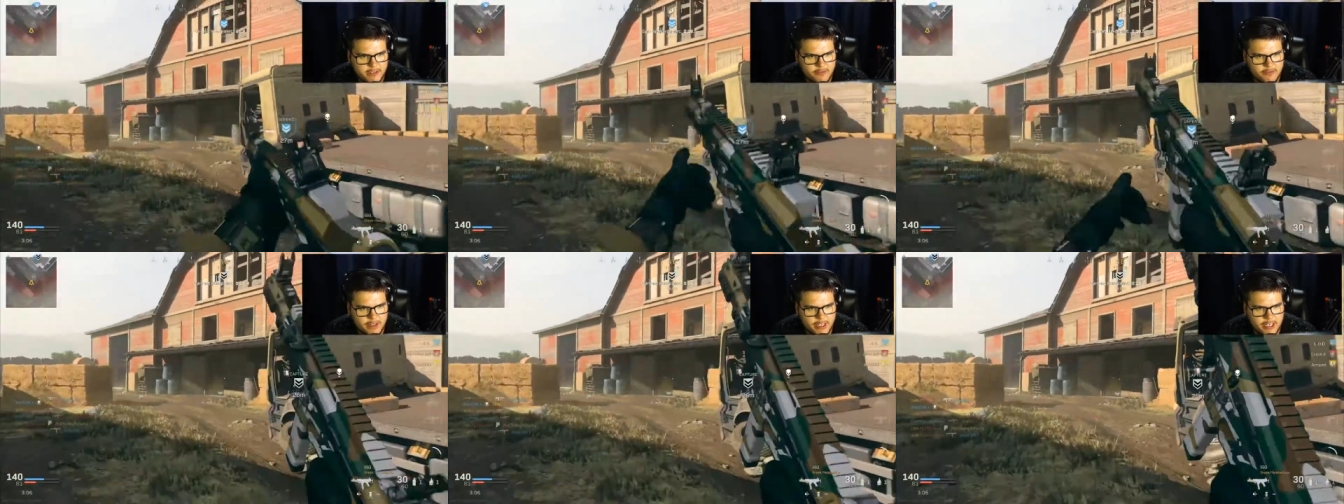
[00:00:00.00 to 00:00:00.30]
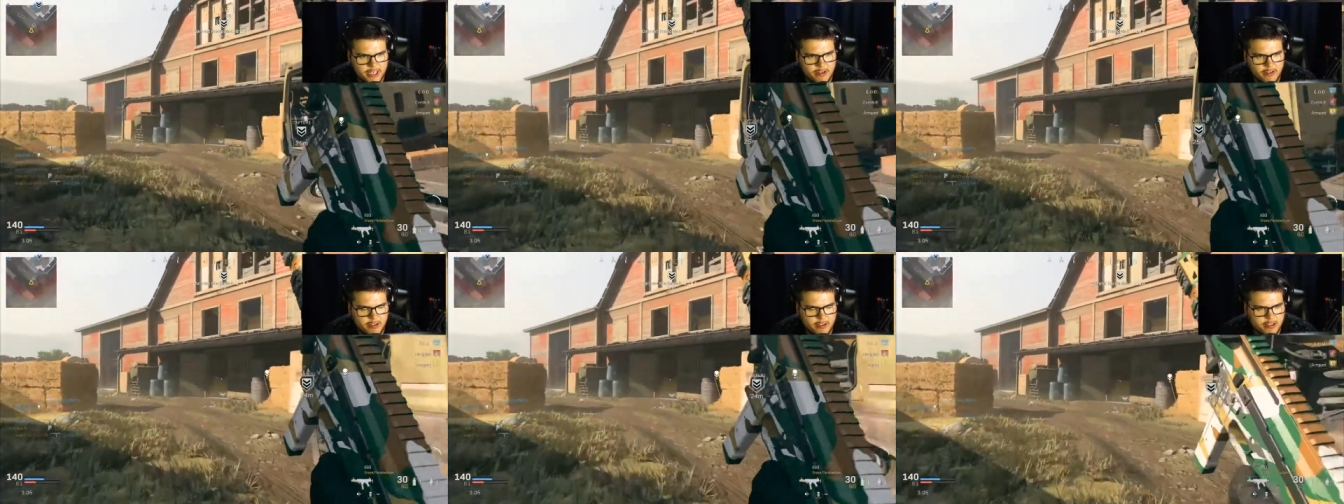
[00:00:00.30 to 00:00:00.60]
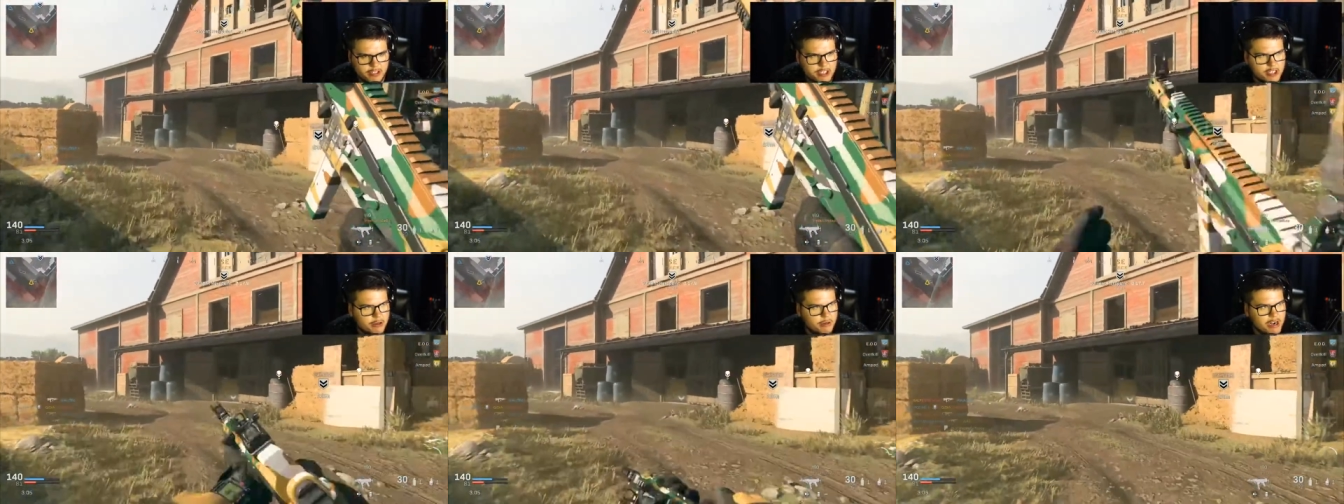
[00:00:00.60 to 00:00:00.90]
video, you're
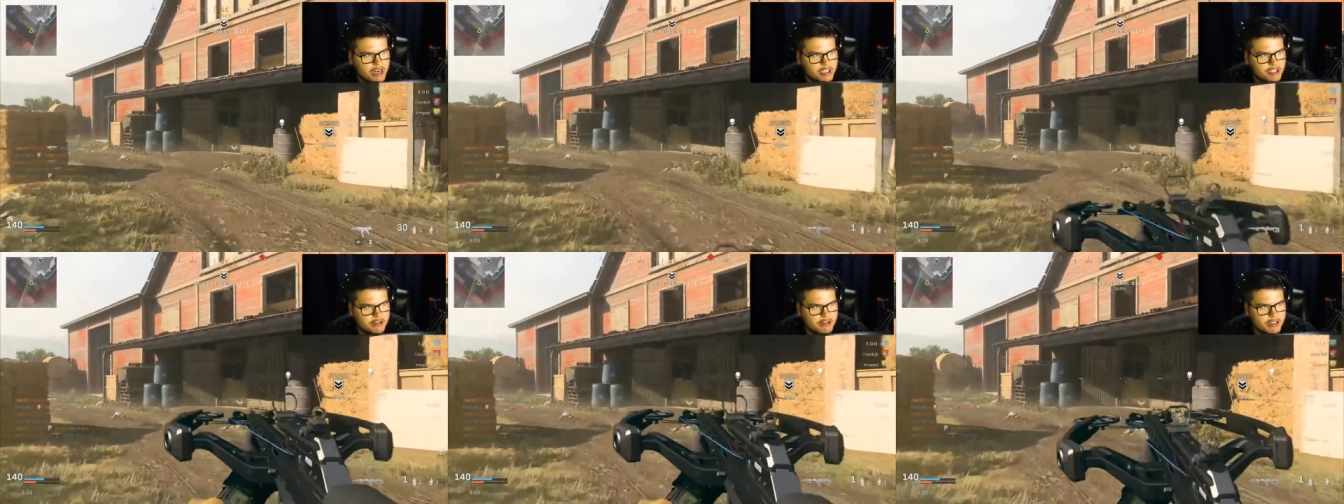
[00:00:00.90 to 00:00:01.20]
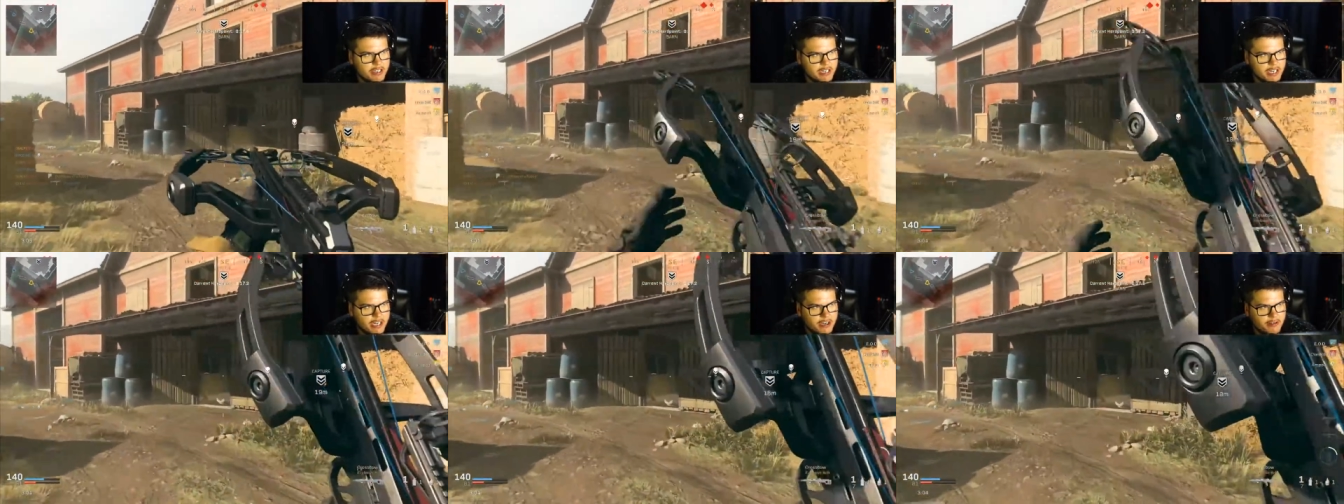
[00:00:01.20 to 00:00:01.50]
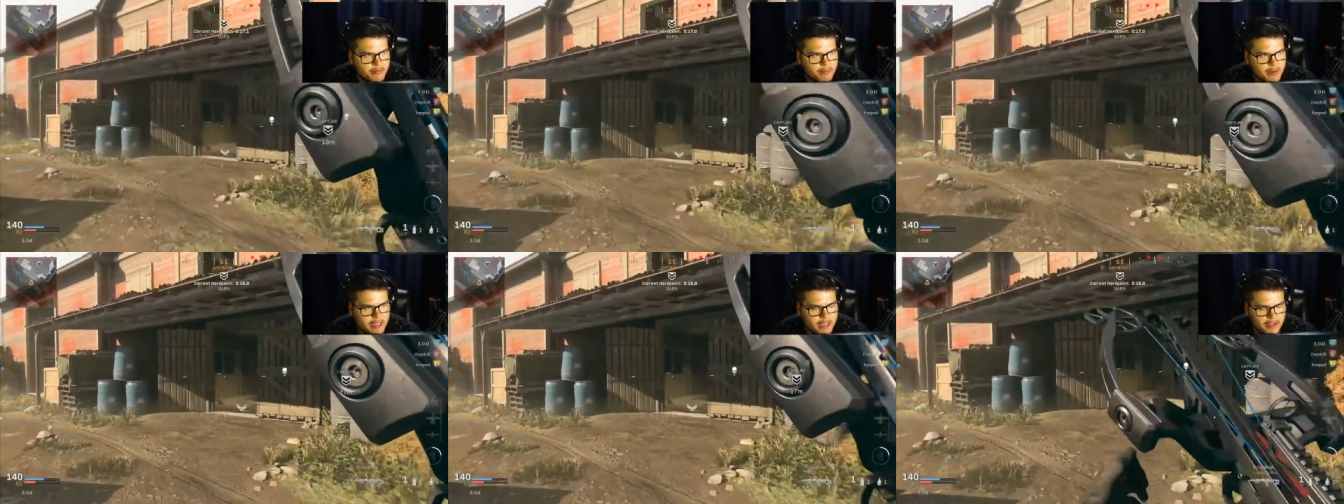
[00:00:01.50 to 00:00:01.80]
still watching right now,
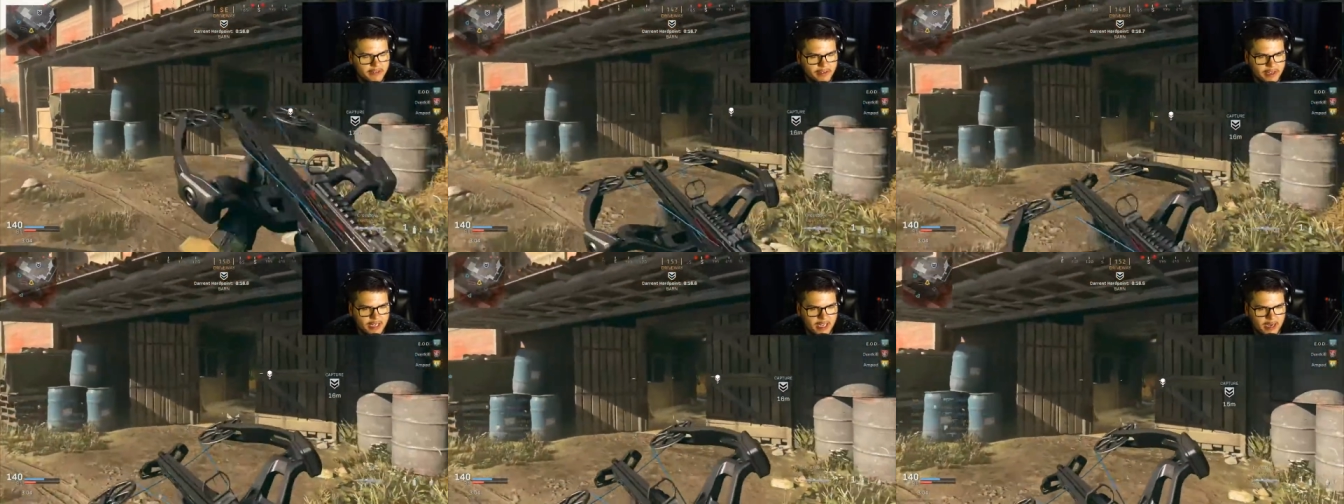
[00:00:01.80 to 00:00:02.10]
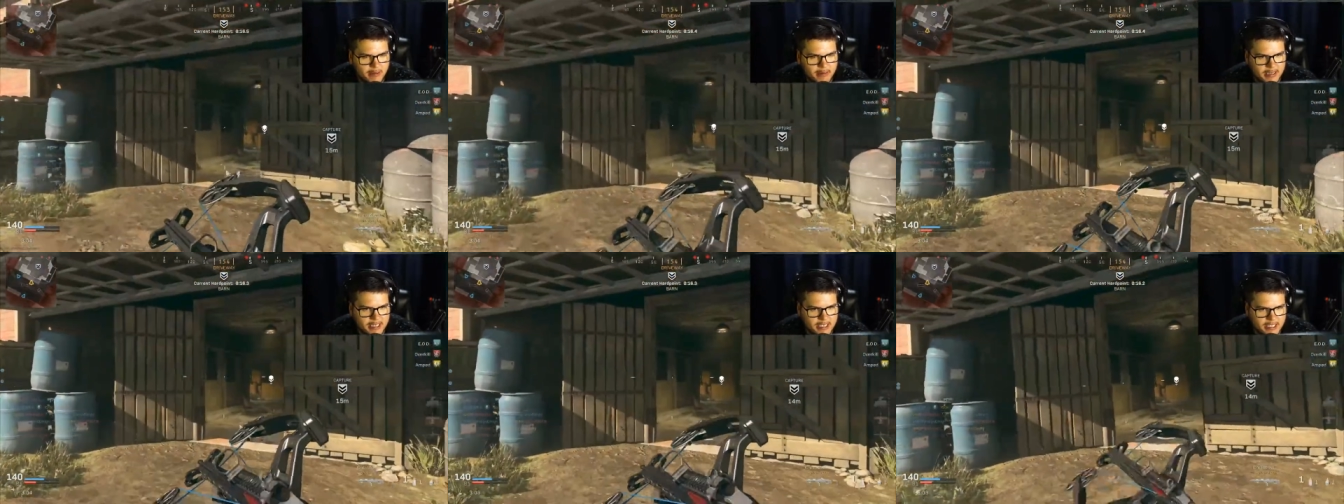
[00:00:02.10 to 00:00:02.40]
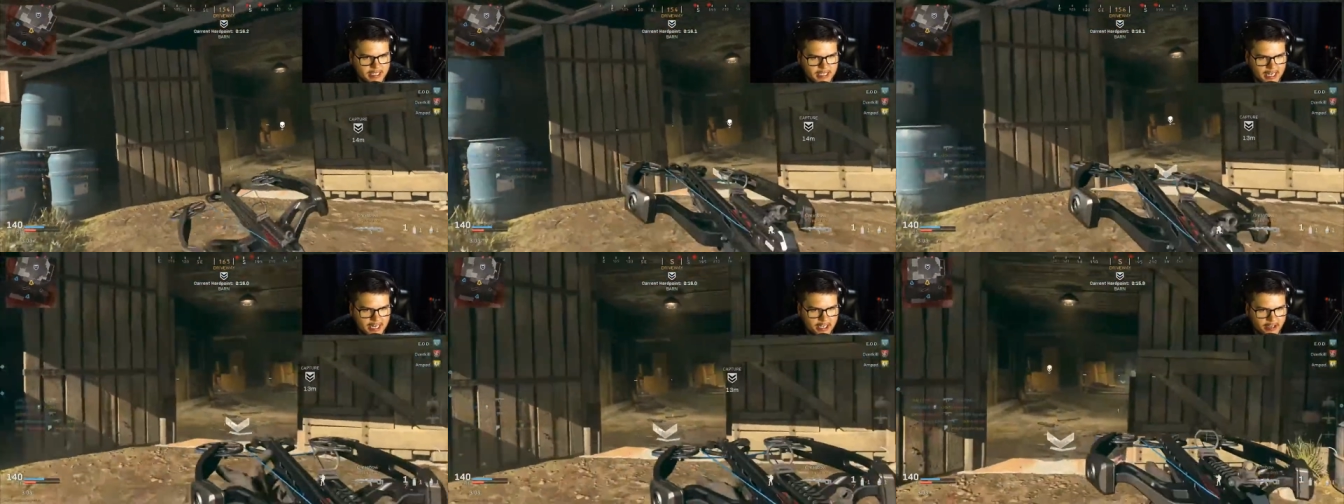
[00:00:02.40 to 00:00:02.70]
by leaving a comment that
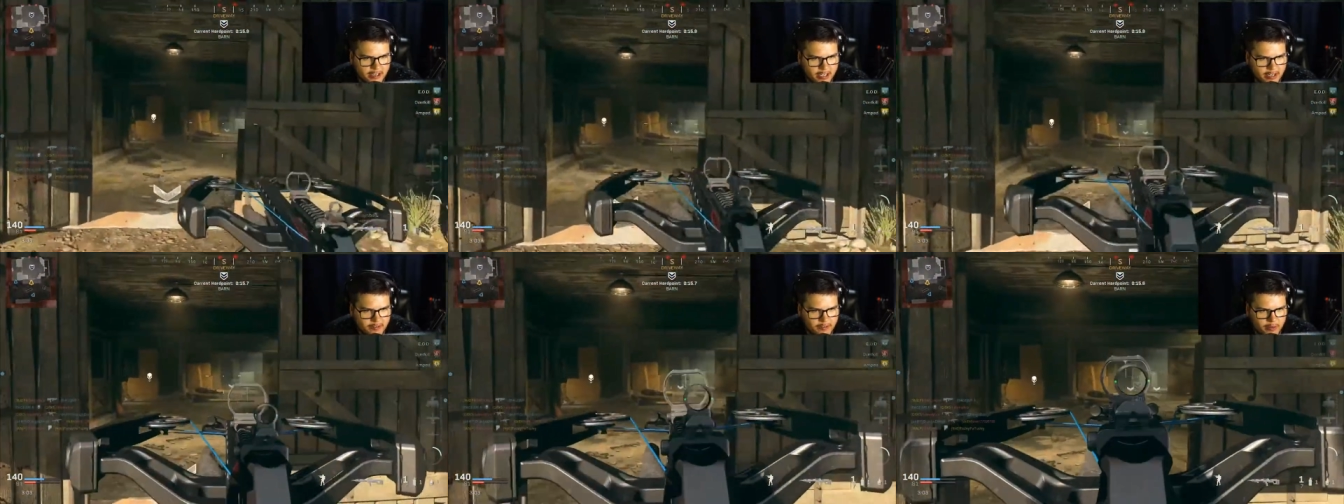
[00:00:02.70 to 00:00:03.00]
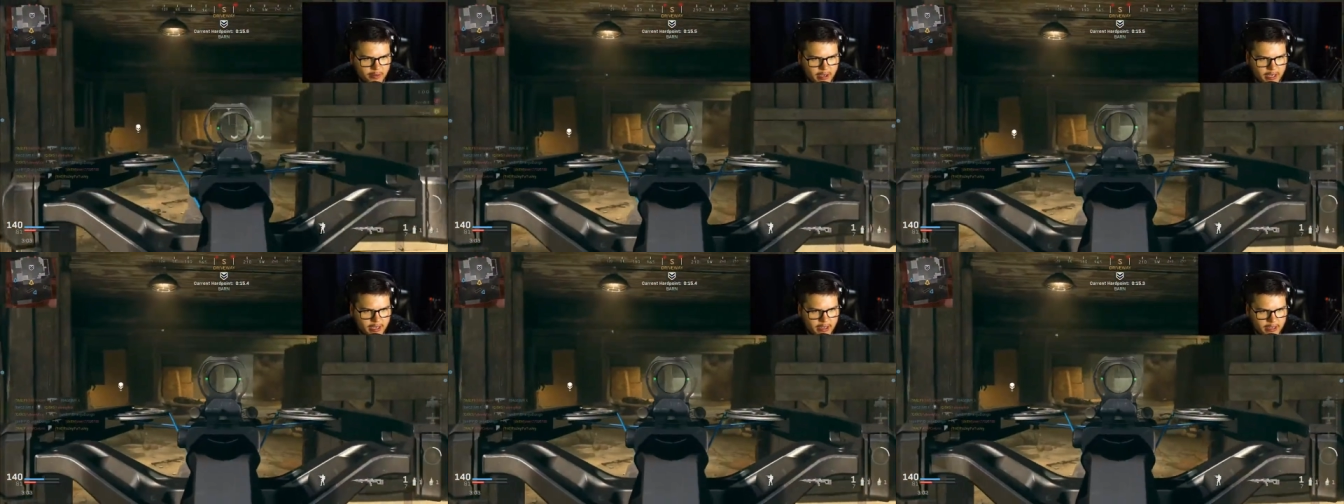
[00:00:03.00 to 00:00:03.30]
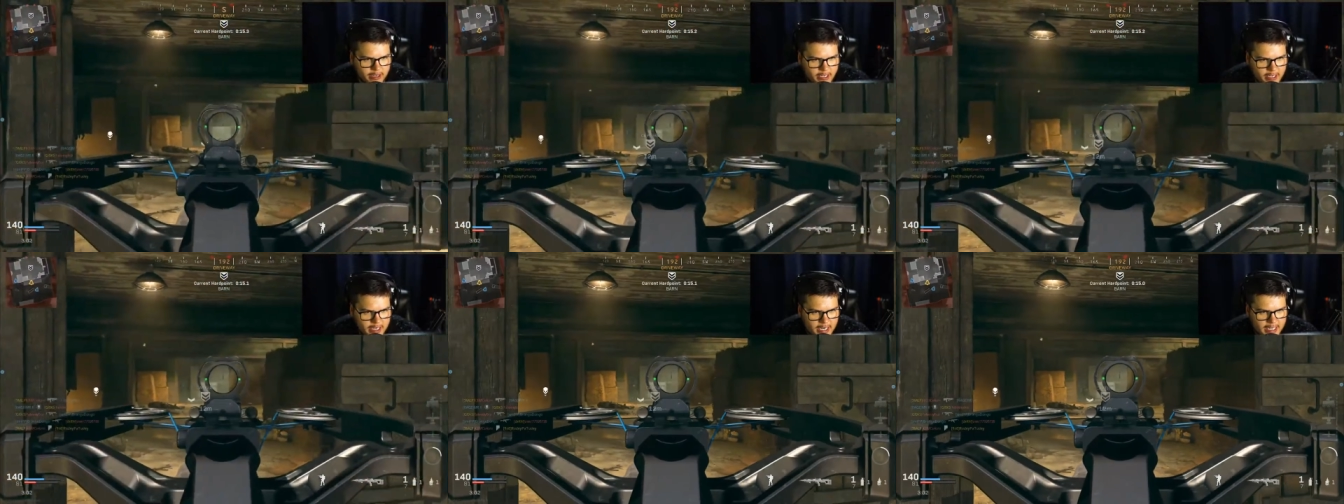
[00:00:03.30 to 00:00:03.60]
says Edgar giveaway.